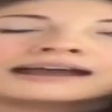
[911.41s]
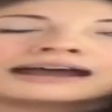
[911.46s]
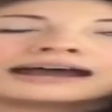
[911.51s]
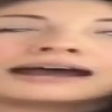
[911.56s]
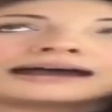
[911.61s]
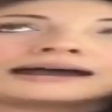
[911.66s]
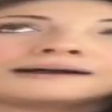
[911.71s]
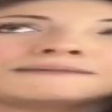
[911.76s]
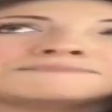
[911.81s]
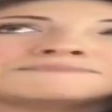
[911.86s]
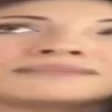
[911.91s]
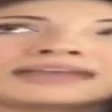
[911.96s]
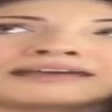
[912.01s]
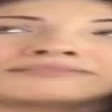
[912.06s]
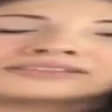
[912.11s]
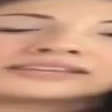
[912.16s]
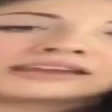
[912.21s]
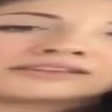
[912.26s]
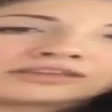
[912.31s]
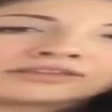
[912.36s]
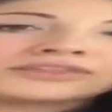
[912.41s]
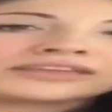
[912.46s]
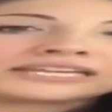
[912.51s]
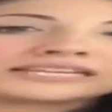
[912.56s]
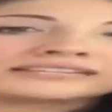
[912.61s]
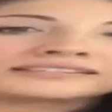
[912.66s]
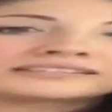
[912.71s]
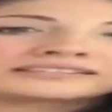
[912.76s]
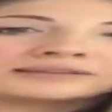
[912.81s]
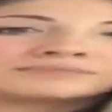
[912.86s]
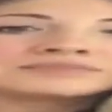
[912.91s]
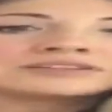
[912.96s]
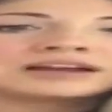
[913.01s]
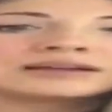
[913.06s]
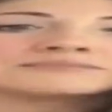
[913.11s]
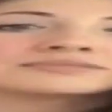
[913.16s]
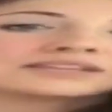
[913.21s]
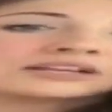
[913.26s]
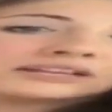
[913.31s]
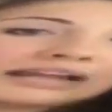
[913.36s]
And the other thing is
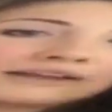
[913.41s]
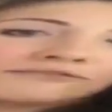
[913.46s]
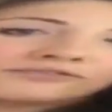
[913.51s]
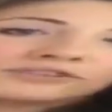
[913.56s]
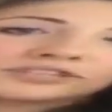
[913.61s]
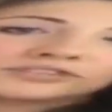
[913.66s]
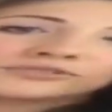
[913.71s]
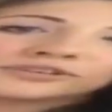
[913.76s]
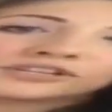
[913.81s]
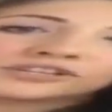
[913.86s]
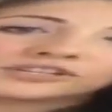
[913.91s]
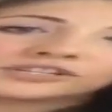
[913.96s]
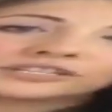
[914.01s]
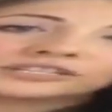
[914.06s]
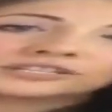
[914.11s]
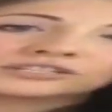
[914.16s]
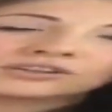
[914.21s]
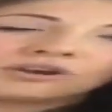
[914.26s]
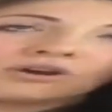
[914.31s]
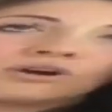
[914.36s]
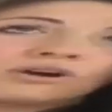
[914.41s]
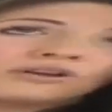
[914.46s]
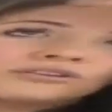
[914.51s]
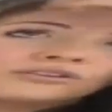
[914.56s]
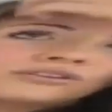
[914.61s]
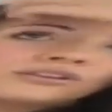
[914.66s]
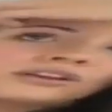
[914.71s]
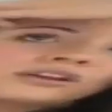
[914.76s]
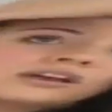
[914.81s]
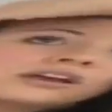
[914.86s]
sometimes they'll have restrictions on